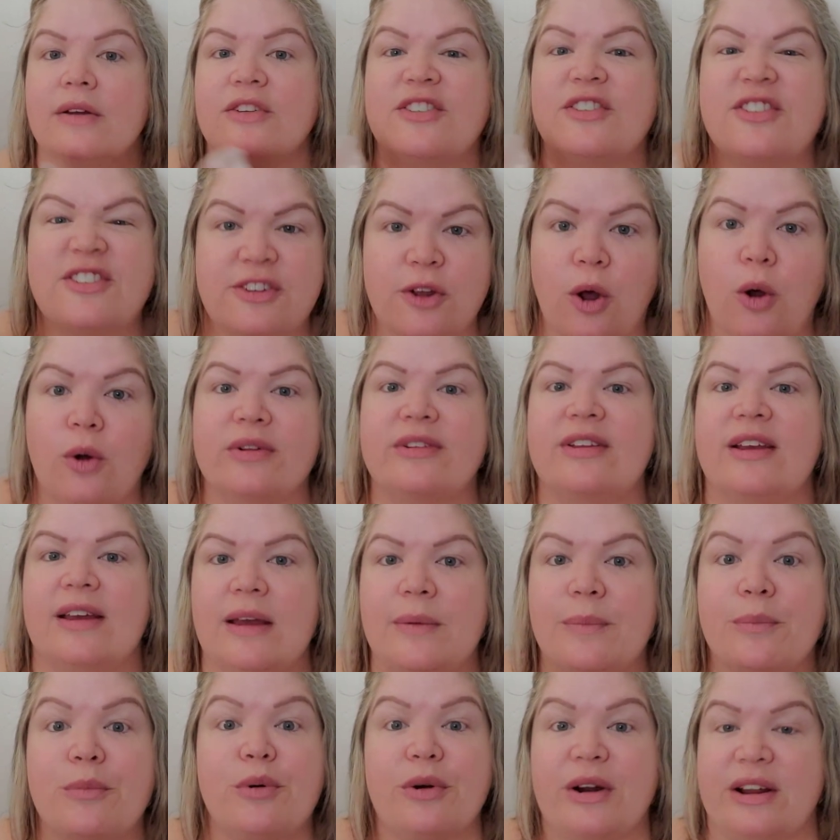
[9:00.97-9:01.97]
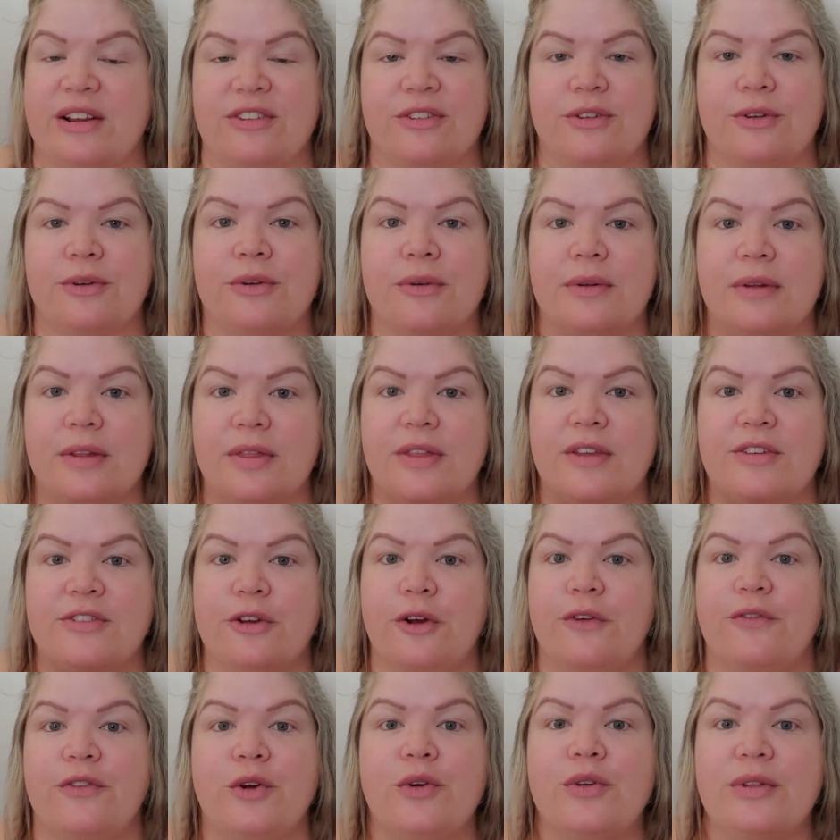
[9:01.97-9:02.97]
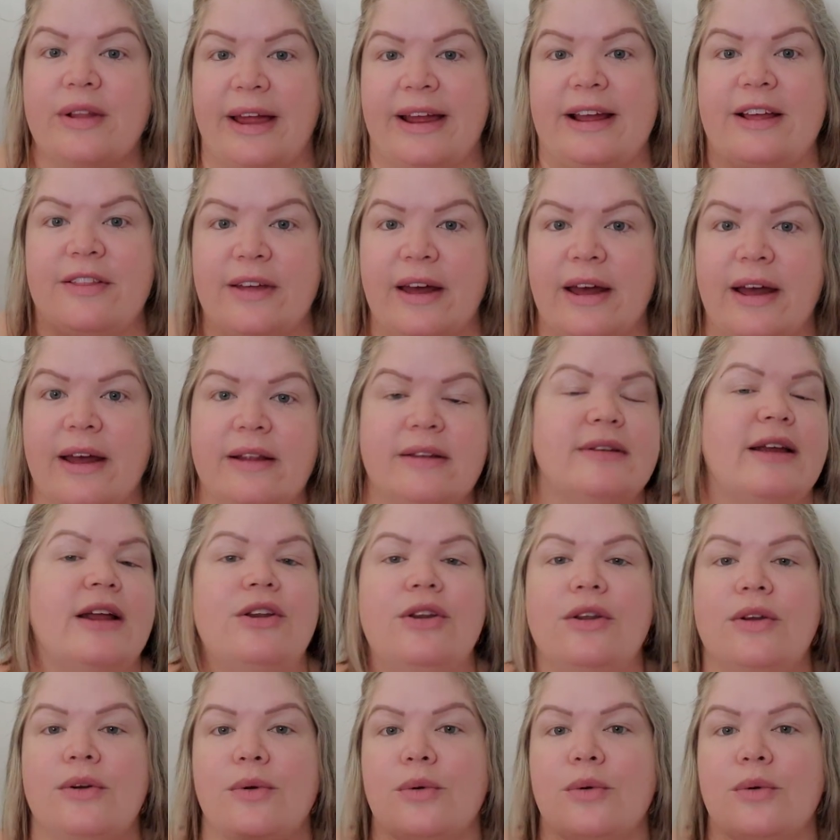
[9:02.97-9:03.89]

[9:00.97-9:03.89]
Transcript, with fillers: salty pretzel. So if you like that and